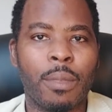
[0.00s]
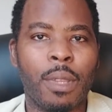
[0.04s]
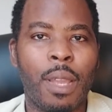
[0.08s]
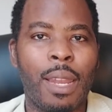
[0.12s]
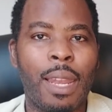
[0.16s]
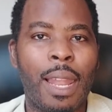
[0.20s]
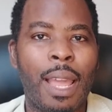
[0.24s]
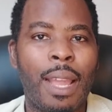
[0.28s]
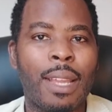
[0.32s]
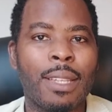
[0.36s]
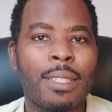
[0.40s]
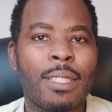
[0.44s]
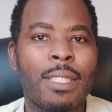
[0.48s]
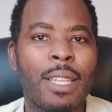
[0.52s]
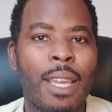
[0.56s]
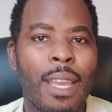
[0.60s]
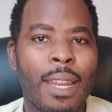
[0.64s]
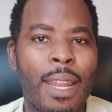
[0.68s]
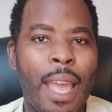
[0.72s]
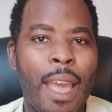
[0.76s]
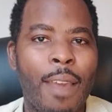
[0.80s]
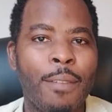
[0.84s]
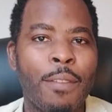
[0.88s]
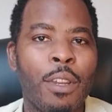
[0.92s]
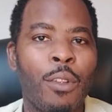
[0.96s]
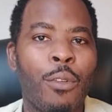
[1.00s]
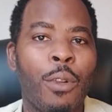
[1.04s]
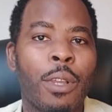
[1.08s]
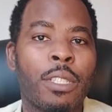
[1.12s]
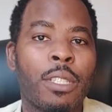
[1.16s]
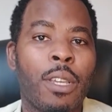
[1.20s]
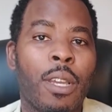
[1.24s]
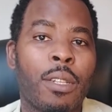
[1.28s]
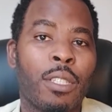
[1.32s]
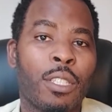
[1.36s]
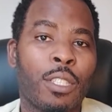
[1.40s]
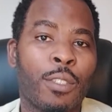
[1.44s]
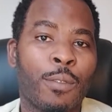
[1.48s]
And like I said, having
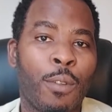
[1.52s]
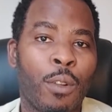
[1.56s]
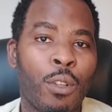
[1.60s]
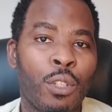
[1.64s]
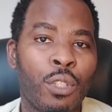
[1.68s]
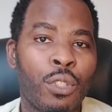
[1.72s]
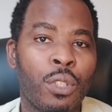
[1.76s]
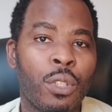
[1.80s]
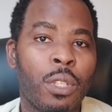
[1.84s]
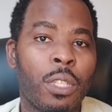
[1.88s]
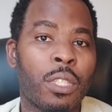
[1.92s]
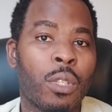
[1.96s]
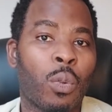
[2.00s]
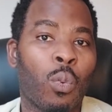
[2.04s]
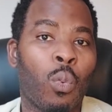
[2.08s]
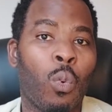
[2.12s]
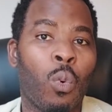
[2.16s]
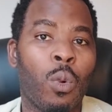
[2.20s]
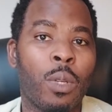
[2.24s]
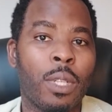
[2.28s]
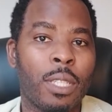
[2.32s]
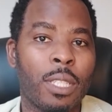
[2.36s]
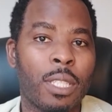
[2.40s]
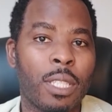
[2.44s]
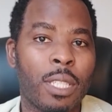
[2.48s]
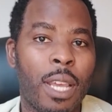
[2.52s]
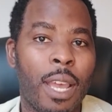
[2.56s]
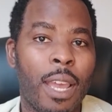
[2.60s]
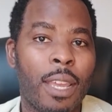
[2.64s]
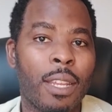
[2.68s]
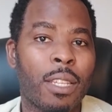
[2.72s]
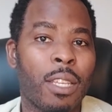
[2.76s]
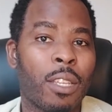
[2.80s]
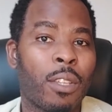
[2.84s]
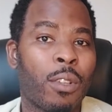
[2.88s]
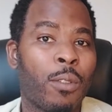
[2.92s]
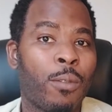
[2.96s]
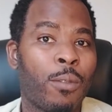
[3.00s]
erectile dysfunction is a warning
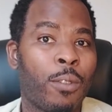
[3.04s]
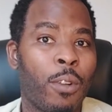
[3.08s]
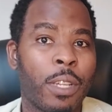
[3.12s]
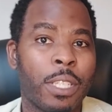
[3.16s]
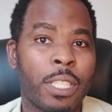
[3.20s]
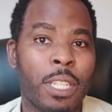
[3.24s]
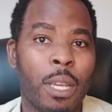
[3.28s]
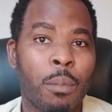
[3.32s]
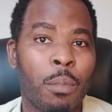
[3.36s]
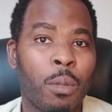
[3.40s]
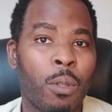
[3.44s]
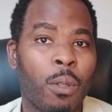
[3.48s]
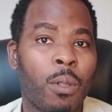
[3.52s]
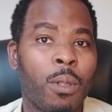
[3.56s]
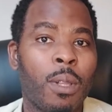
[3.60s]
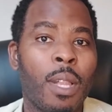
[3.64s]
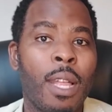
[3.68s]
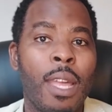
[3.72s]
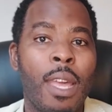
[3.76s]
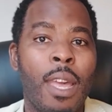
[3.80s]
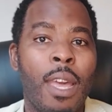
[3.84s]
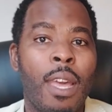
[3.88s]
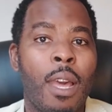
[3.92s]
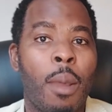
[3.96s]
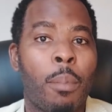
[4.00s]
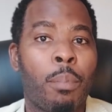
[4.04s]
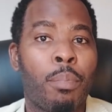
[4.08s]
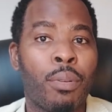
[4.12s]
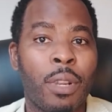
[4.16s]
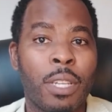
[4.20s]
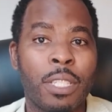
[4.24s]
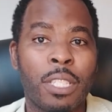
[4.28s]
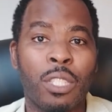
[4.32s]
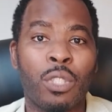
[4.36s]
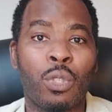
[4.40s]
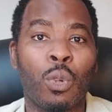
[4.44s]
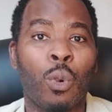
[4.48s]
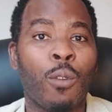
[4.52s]
sign, for example, a
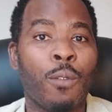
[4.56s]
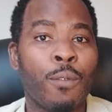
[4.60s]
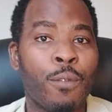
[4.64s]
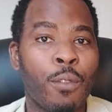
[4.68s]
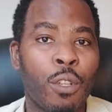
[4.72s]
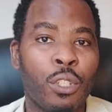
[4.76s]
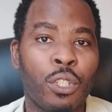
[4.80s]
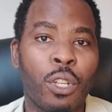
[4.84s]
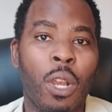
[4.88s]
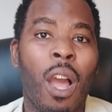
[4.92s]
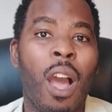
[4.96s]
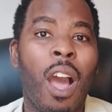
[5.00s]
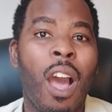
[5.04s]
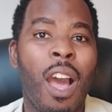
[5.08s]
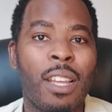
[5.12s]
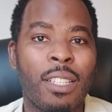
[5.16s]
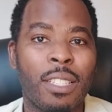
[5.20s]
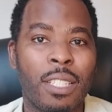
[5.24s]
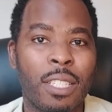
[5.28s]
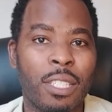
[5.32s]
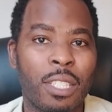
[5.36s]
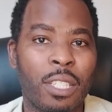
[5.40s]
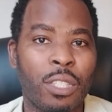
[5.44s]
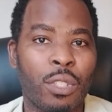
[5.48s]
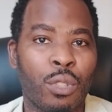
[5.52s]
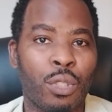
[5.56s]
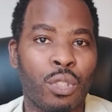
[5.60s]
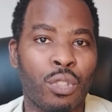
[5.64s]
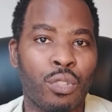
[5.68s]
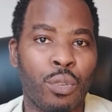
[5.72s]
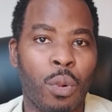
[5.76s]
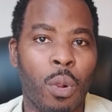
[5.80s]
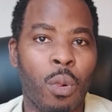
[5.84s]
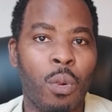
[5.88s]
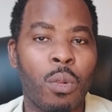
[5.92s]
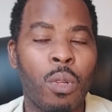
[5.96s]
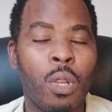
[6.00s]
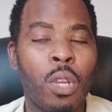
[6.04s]
present or future heart disease or
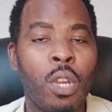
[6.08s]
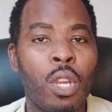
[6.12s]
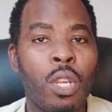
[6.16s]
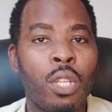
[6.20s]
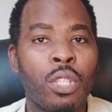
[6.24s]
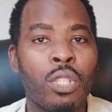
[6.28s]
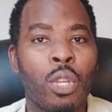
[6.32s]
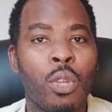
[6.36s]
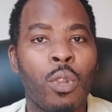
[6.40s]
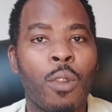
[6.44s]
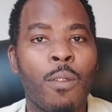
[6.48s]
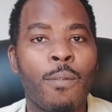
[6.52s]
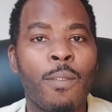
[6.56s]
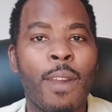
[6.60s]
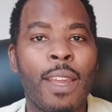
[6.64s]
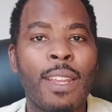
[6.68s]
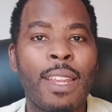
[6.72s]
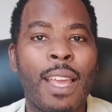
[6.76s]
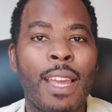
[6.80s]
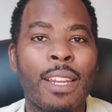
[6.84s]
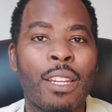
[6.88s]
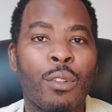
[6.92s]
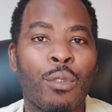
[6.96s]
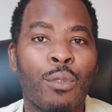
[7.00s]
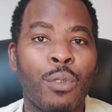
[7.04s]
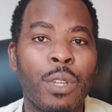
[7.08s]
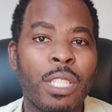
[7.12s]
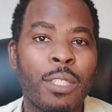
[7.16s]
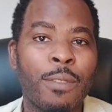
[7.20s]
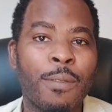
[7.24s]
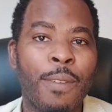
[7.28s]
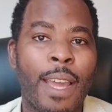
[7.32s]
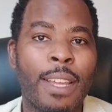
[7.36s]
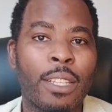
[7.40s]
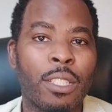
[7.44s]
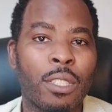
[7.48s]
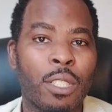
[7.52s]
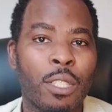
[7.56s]
stroke. So you find that the risk
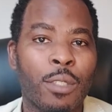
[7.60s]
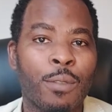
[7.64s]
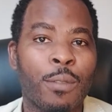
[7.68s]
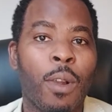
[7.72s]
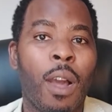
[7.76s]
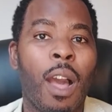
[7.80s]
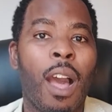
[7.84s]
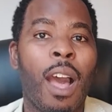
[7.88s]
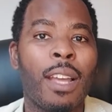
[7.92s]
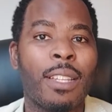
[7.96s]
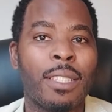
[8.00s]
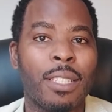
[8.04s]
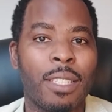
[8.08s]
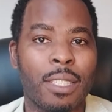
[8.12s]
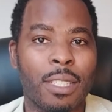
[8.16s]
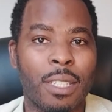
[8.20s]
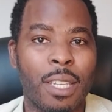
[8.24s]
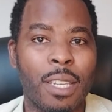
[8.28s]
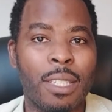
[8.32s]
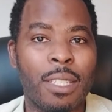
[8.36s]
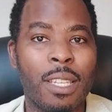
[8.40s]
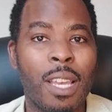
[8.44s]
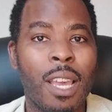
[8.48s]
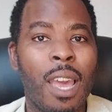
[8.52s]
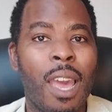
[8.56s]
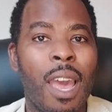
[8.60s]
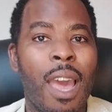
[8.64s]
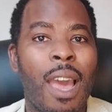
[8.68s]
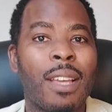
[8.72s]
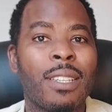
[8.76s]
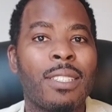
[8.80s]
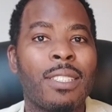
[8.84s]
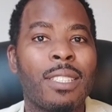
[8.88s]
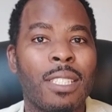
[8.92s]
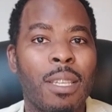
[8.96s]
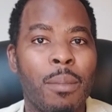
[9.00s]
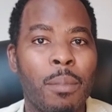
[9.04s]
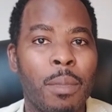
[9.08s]
factors for heart disease are
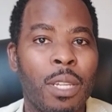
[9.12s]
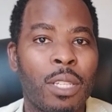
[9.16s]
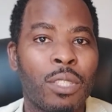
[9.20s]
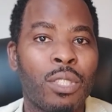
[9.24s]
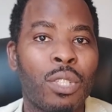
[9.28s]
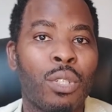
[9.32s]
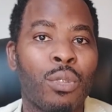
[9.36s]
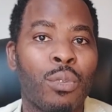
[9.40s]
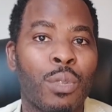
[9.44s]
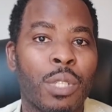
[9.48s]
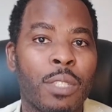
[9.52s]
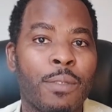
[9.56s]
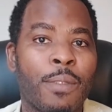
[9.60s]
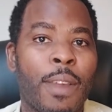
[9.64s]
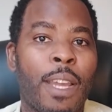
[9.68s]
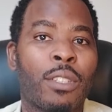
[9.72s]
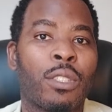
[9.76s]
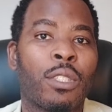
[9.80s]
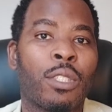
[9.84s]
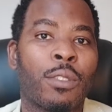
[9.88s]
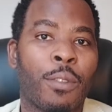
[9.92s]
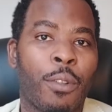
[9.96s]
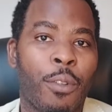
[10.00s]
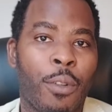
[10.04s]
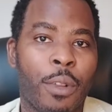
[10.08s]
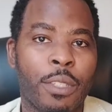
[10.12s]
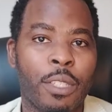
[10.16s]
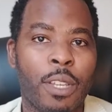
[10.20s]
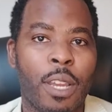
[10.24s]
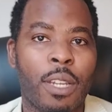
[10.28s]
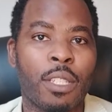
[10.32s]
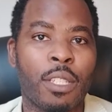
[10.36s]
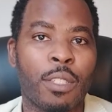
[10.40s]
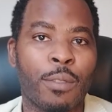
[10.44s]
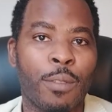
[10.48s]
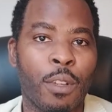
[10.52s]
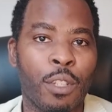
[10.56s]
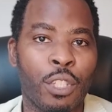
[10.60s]
similar to the risk factors for erectile
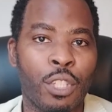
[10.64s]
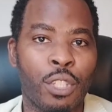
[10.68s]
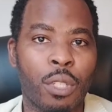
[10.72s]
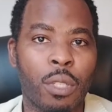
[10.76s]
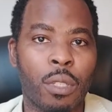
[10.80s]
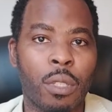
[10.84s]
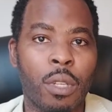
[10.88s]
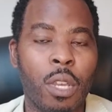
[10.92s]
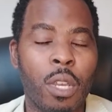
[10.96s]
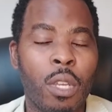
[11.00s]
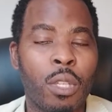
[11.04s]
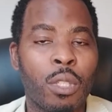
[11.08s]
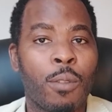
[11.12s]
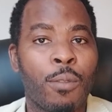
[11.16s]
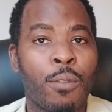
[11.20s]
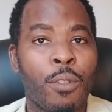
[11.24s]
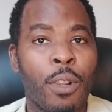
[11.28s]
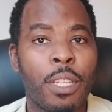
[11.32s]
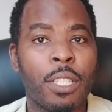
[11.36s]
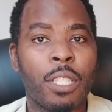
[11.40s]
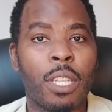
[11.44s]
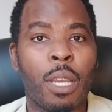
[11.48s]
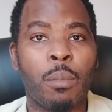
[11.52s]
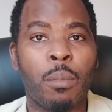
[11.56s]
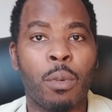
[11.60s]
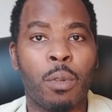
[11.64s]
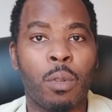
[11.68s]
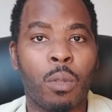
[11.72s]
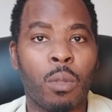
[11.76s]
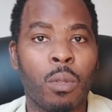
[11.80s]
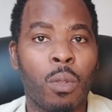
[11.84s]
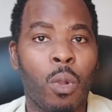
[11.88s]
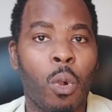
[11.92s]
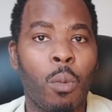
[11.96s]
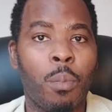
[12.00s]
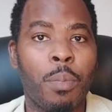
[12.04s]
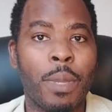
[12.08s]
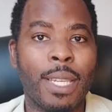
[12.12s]
dysfunction. So for
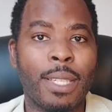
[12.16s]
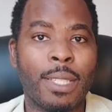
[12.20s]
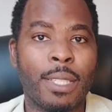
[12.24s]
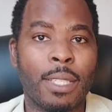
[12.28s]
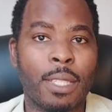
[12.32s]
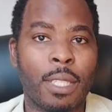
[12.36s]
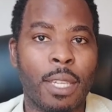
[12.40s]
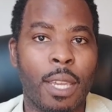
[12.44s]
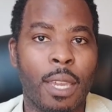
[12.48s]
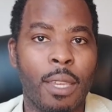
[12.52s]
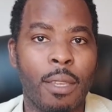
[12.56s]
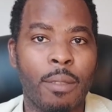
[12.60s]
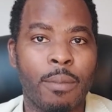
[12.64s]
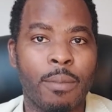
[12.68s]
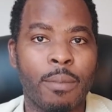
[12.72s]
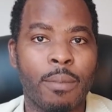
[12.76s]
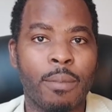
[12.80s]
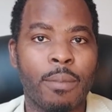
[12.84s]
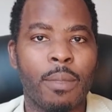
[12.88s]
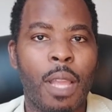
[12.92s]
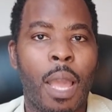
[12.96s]
example, obesity.